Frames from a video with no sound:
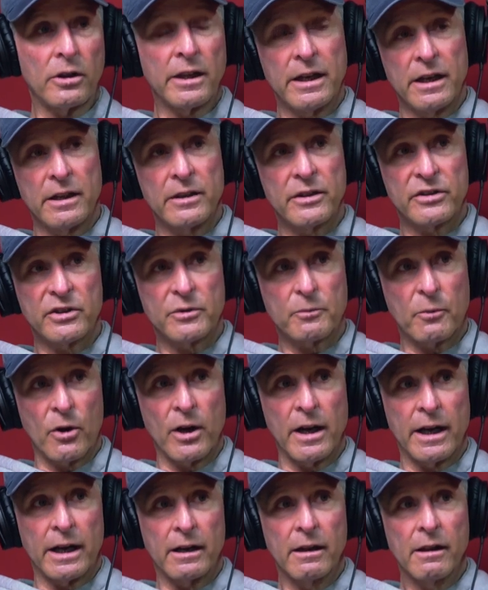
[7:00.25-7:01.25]
and in the
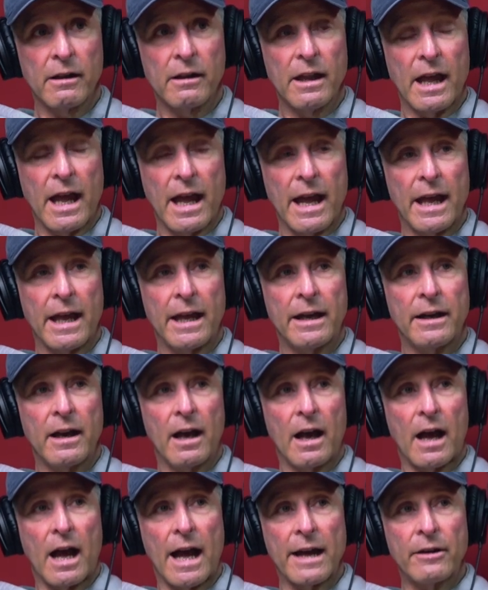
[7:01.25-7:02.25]
spring and
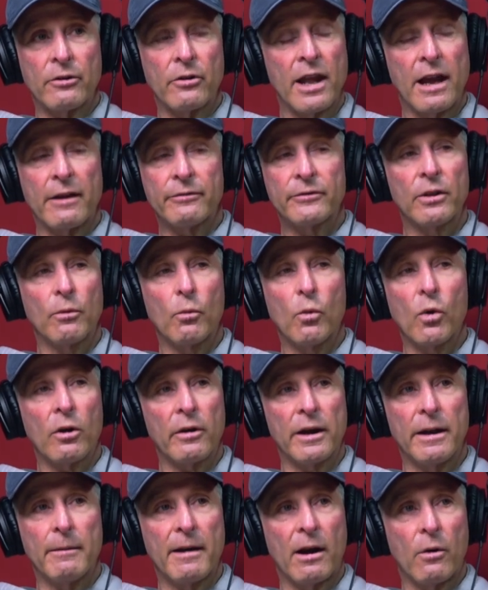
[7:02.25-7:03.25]
I don't have to
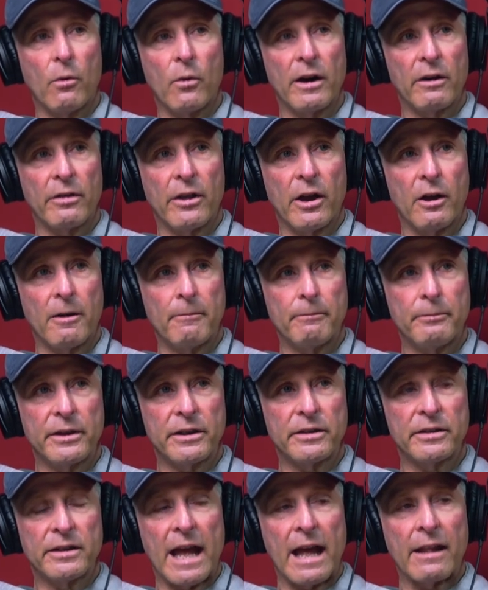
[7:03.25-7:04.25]
worry about where the hump
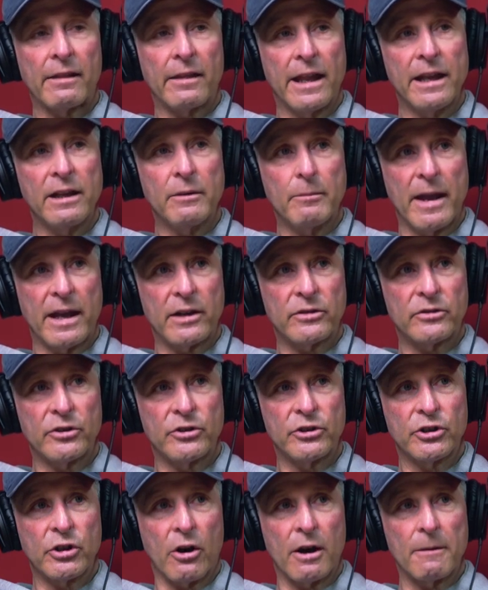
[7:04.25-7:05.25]
is. That Lake Master
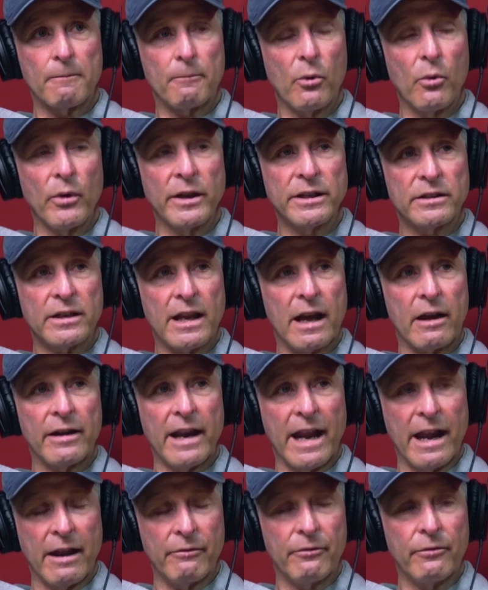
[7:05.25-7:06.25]
chart points
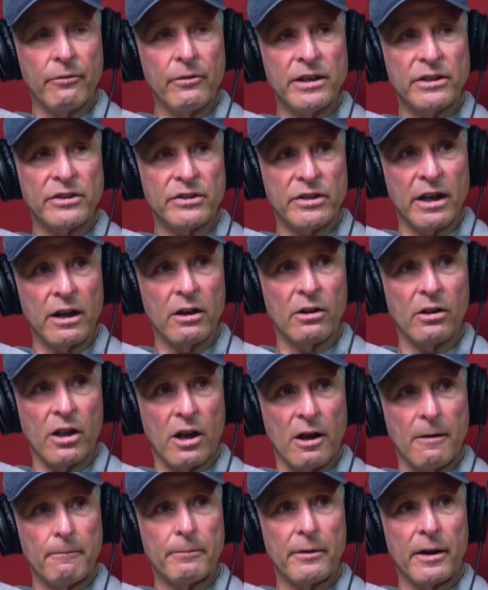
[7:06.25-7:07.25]
out every single
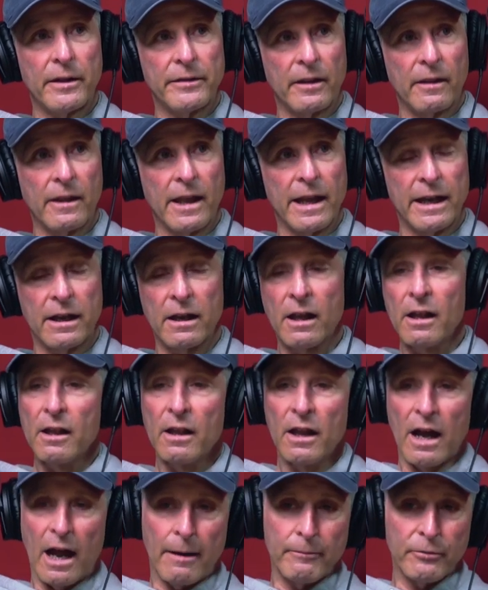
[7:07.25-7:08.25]
hump on the lake.
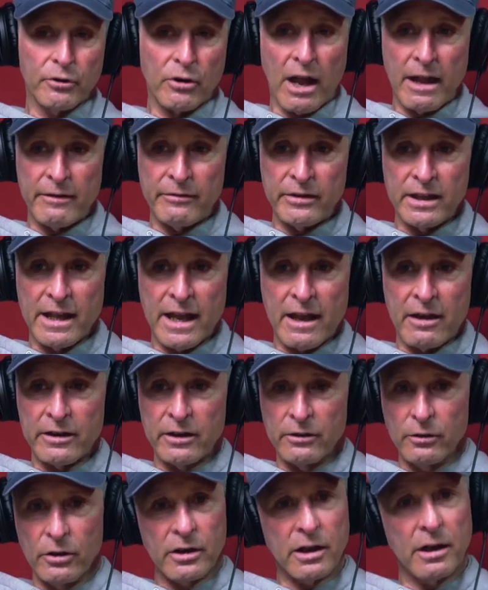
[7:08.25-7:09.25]
I'm driving down
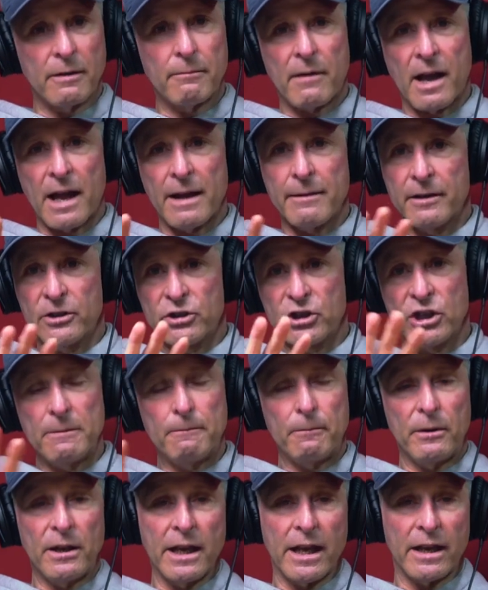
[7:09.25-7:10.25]
and looking at my
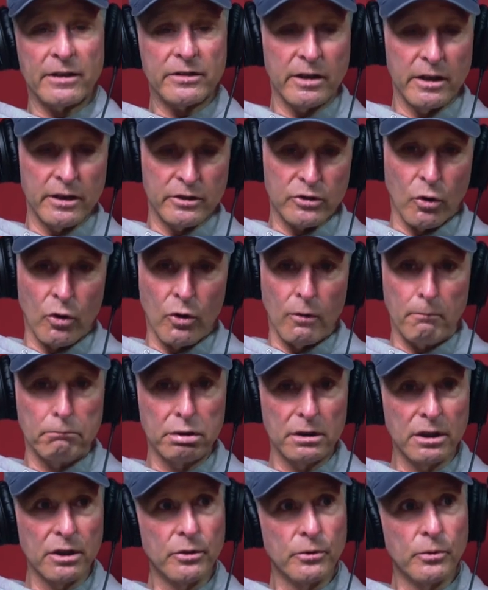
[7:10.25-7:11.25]
GPS and it's all
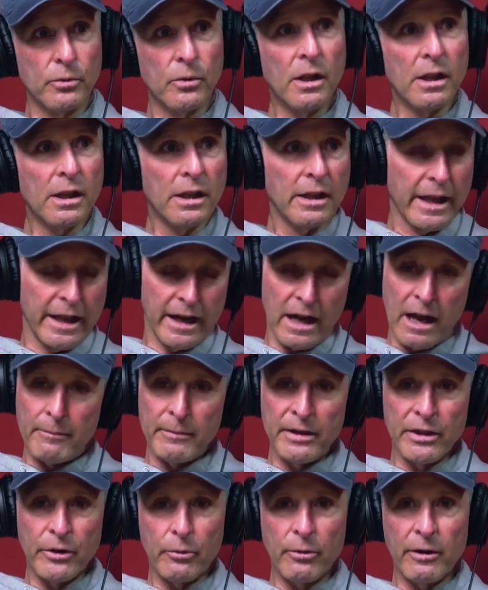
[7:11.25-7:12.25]
blue, and
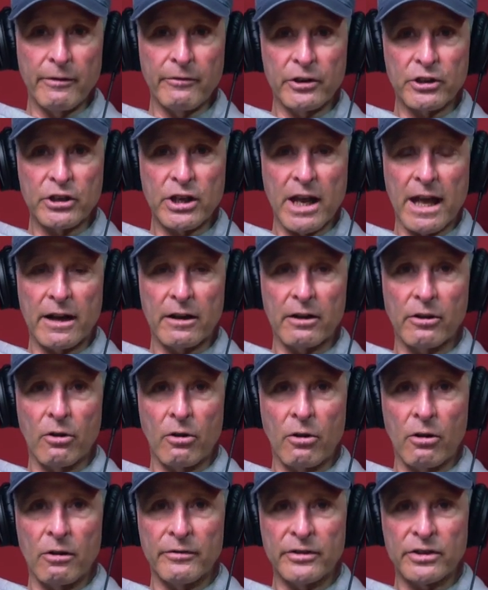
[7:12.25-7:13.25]
I'm in the river channel, and
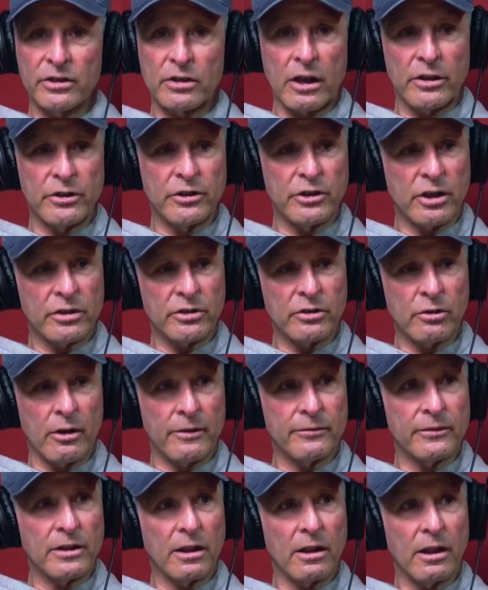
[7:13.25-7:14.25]
all of a sudden, just
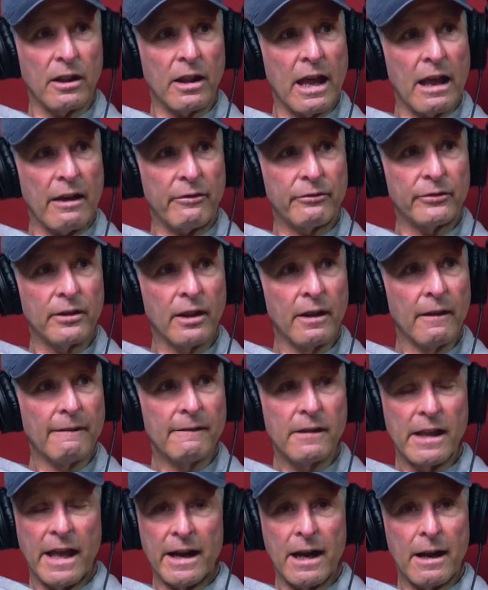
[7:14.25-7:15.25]
off to the left,
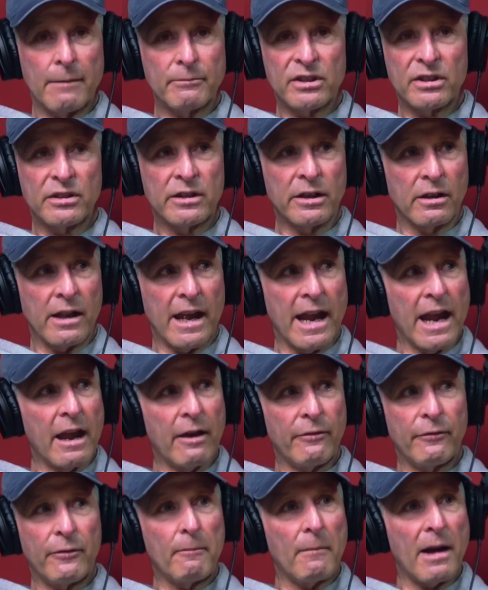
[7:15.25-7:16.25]
and I'm still a
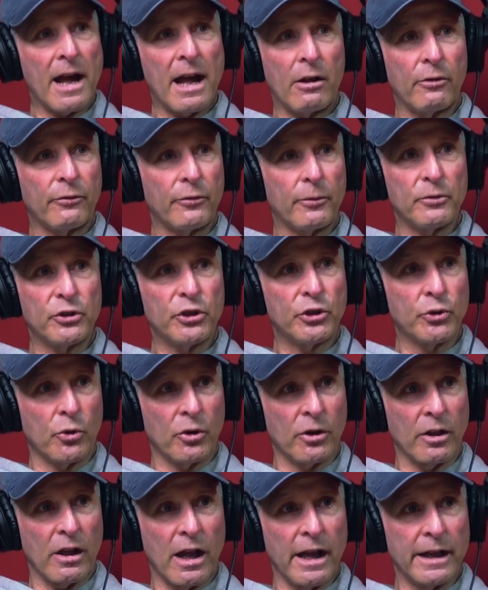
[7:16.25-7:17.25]
half a mile from
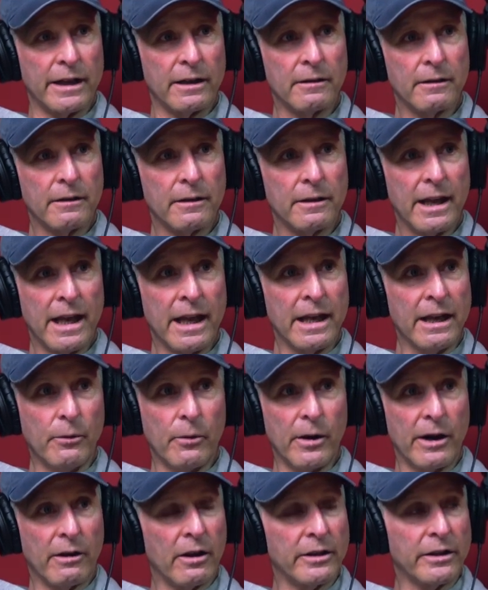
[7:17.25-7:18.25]
shoreline.
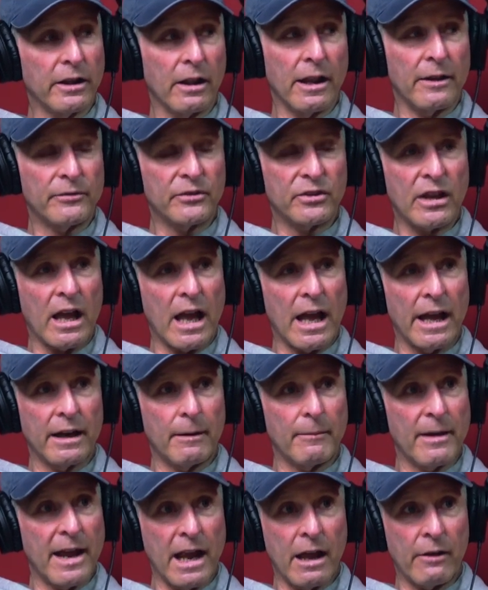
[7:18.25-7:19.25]
Anywhere on the left side,
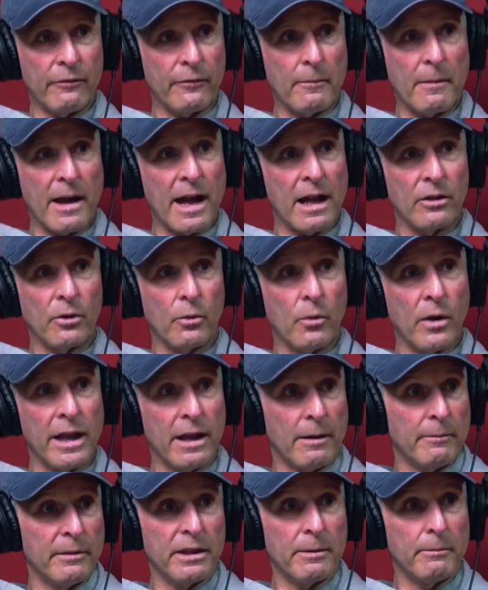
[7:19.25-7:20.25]
I'm a half a mile away,
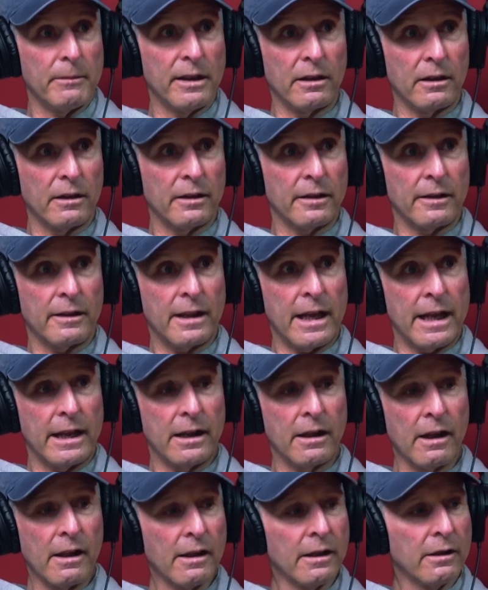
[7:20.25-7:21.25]
I'm in the middle of the
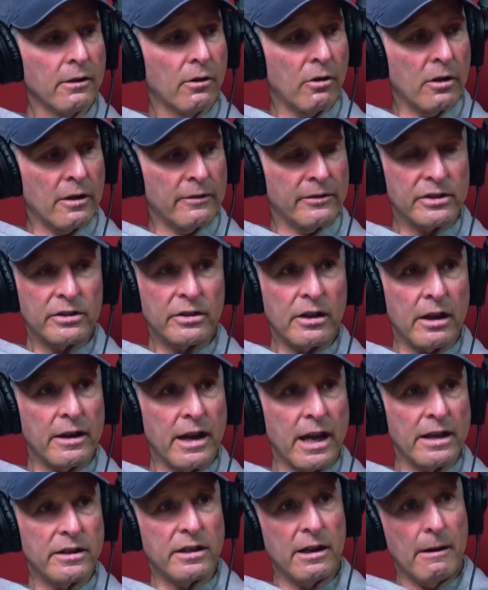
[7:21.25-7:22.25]
lake. All of a
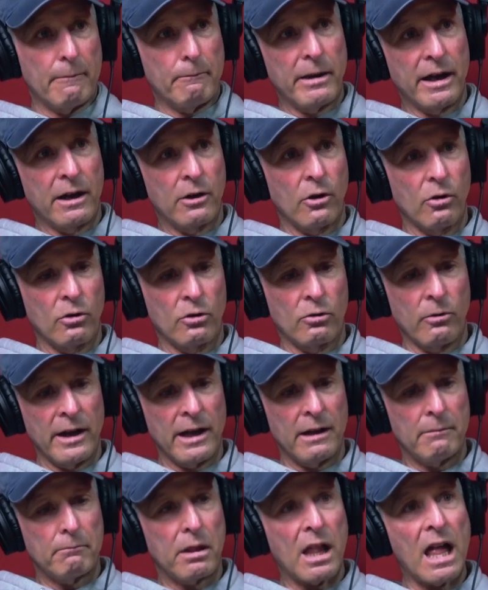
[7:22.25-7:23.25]
sudden, I see a big old
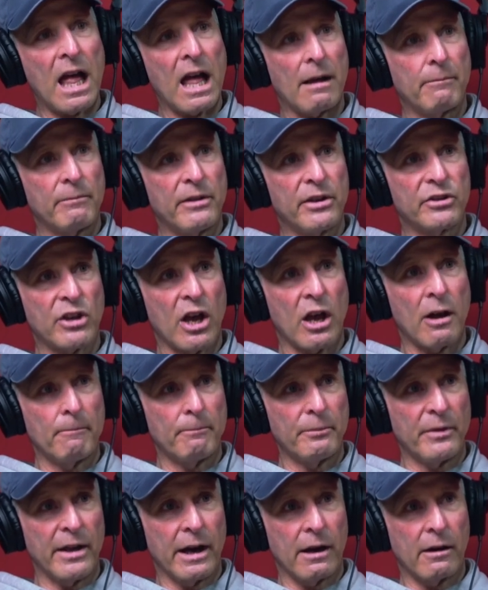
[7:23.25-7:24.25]
green blob. There's a
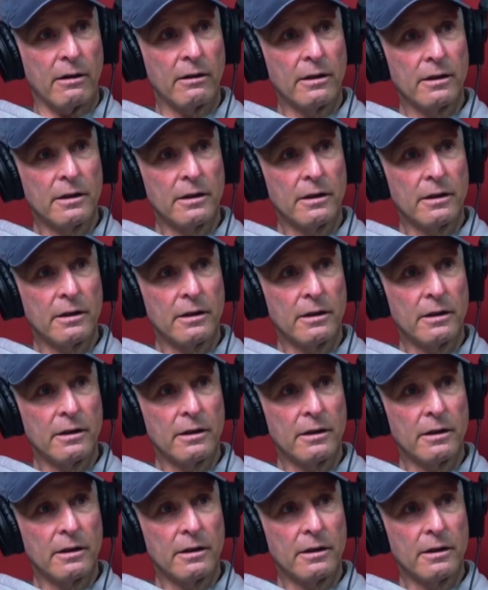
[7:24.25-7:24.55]
hump there.